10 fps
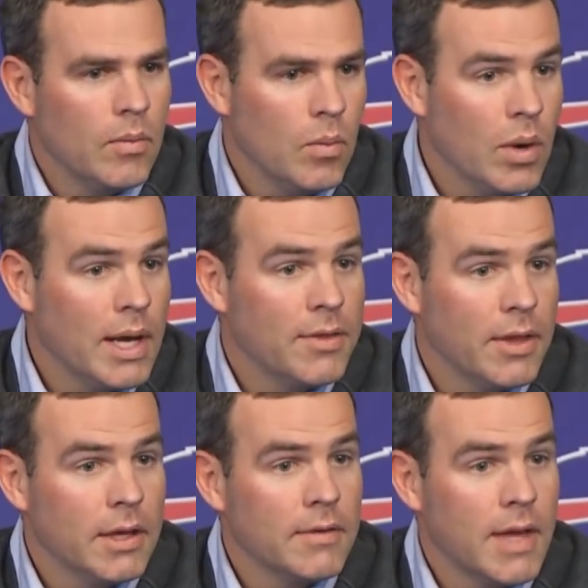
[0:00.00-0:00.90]
what I
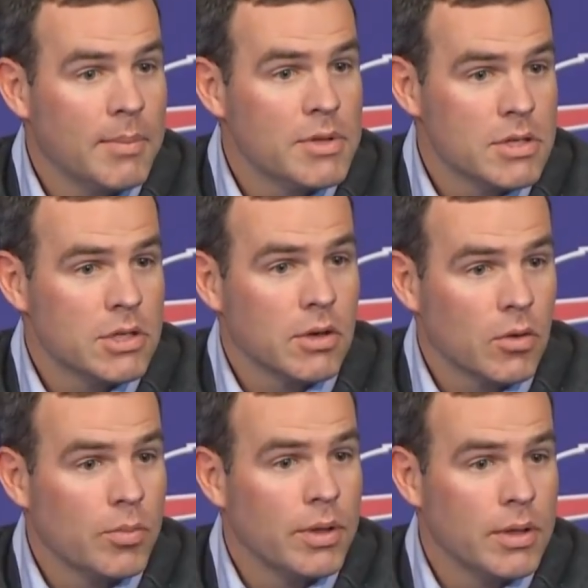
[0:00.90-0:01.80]
think of that position
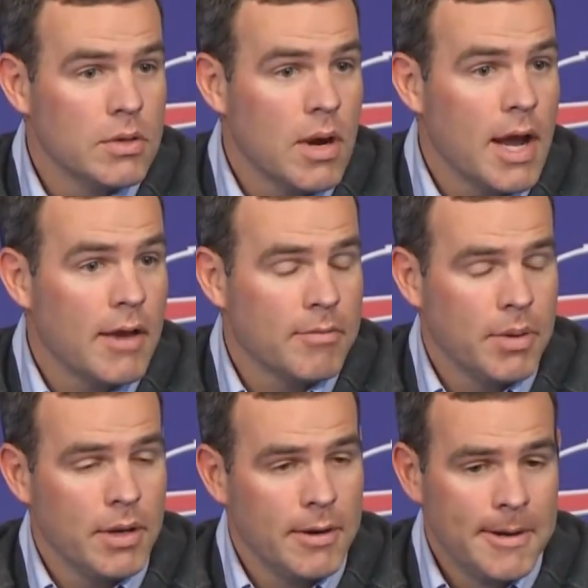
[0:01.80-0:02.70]
group in the draft.
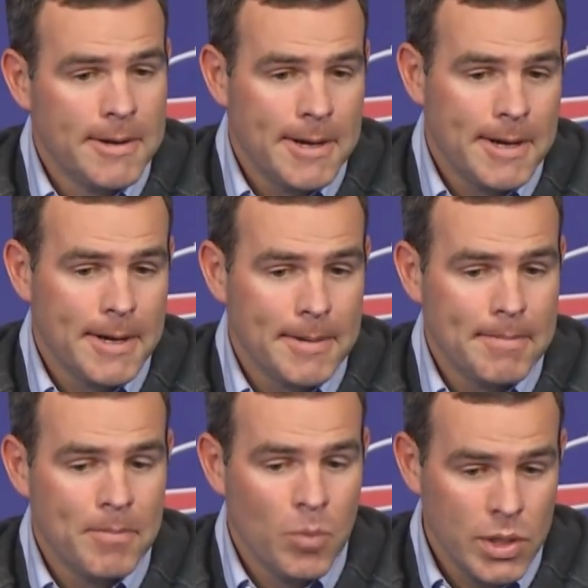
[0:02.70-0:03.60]
But
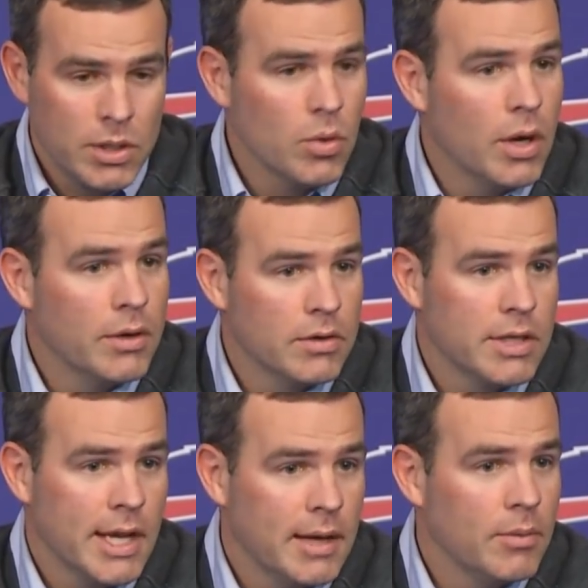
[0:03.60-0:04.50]
we do
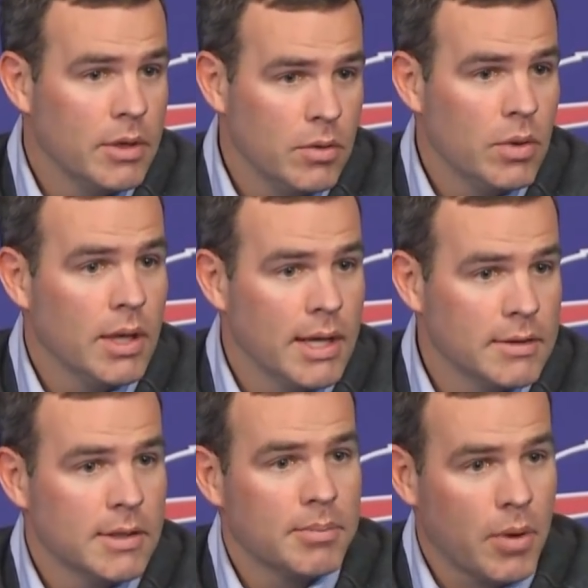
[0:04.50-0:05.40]
understand, we do realize
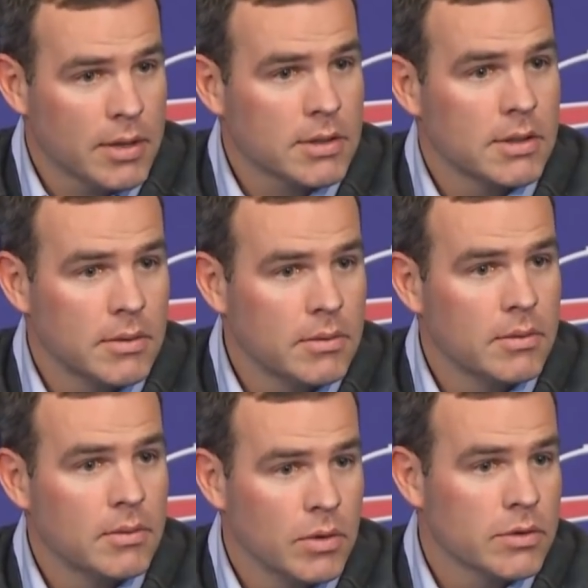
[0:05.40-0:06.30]
that Preston
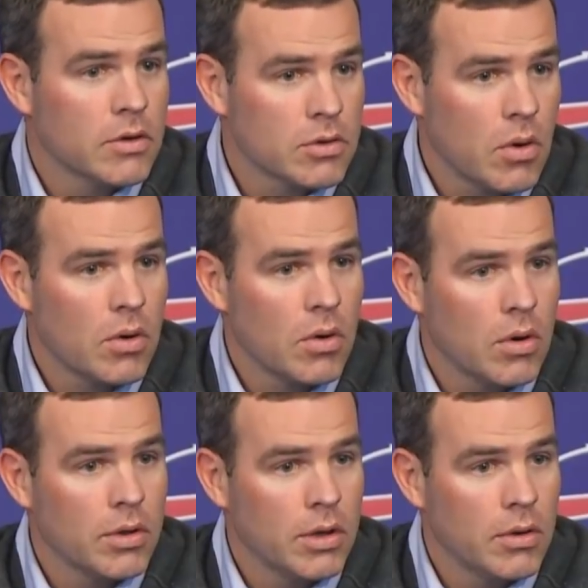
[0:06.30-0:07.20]
was our starter
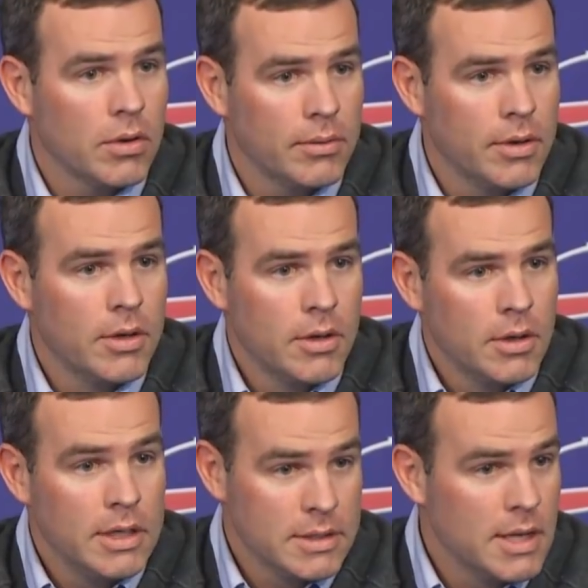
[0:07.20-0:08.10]
all year and
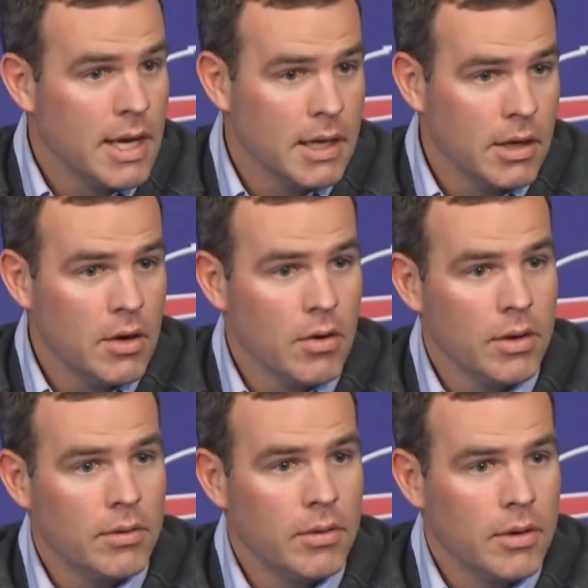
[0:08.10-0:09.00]
is not here. And,